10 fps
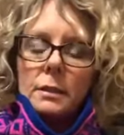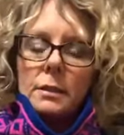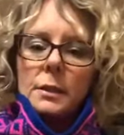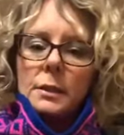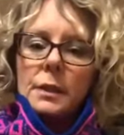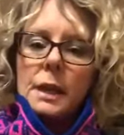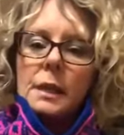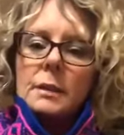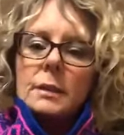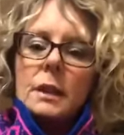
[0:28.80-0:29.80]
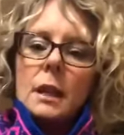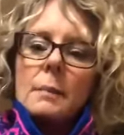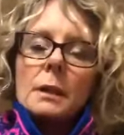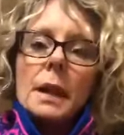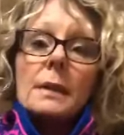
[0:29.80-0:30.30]
little things, and I'm
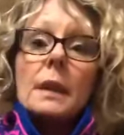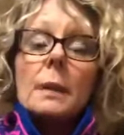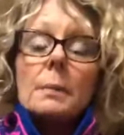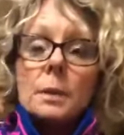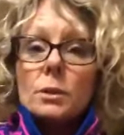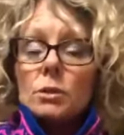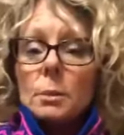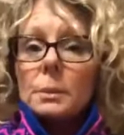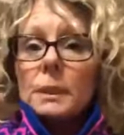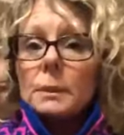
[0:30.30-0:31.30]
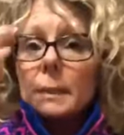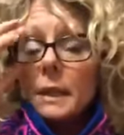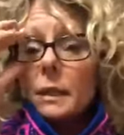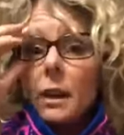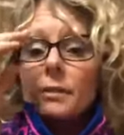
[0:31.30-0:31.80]
going to line that up and do a triple needle
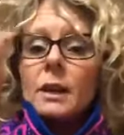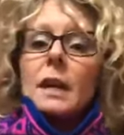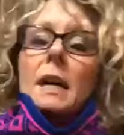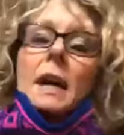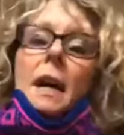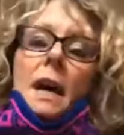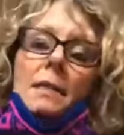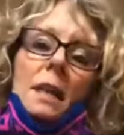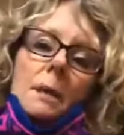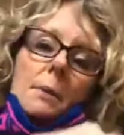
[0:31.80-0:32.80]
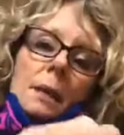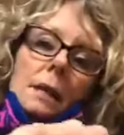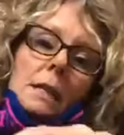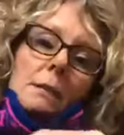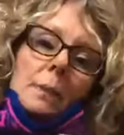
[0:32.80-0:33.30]
bind off. And then I'm going to
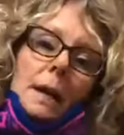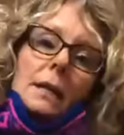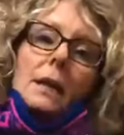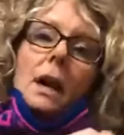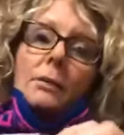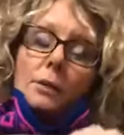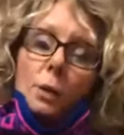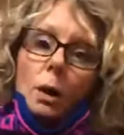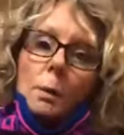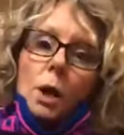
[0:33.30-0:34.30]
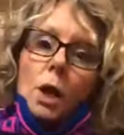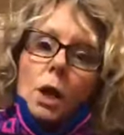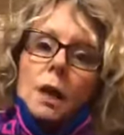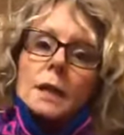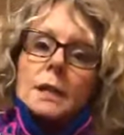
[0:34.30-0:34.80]
keep binding off
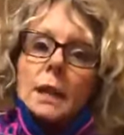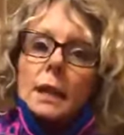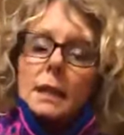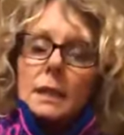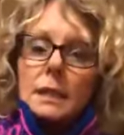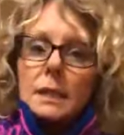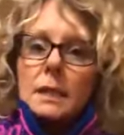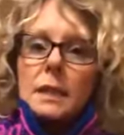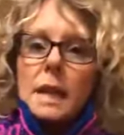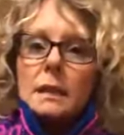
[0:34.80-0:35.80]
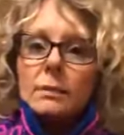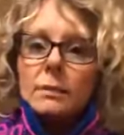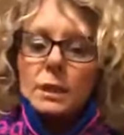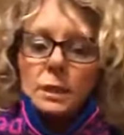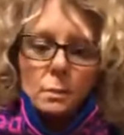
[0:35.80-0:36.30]
normal until I get to the end of
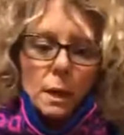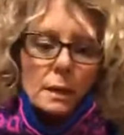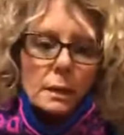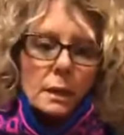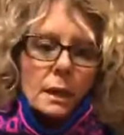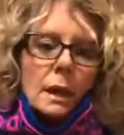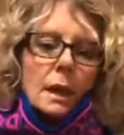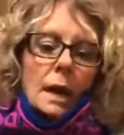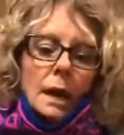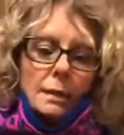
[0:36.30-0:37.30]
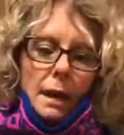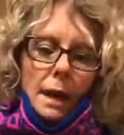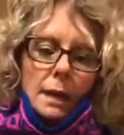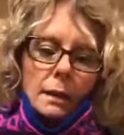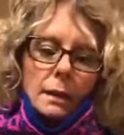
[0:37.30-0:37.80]
this one, and
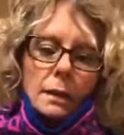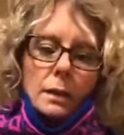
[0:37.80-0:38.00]
then